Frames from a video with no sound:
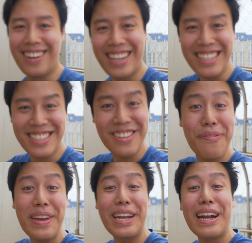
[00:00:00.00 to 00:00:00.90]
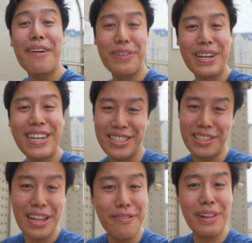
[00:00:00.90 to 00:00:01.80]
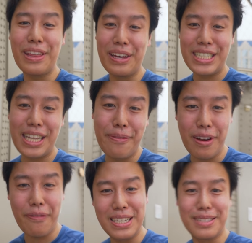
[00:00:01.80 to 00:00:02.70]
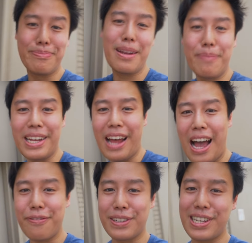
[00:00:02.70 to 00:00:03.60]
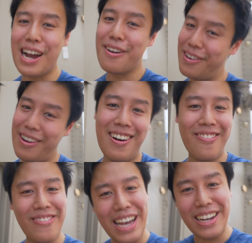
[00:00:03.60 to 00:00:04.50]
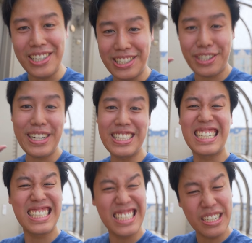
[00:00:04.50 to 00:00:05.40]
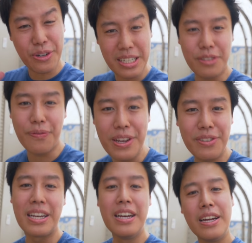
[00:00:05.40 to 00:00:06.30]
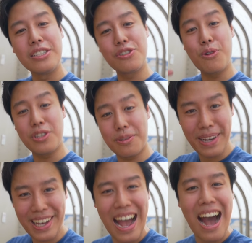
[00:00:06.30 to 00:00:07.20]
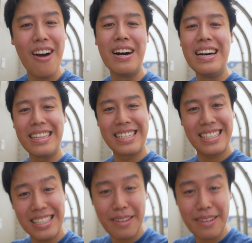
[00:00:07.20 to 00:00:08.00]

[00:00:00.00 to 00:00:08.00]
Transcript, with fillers: Okay, so we made it up here to level 37 of this man-made Eiffel Tower. Oh my gosh, 360 degrees views towards Macau. This is